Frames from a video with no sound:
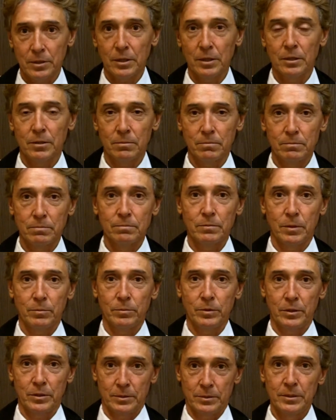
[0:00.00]
I'm
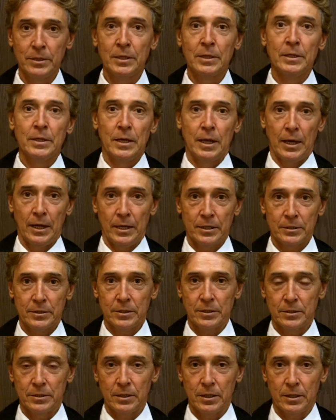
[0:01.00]
going to ask
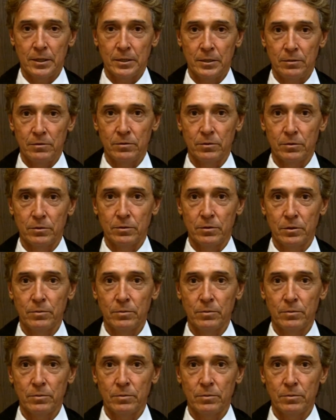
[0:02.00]
either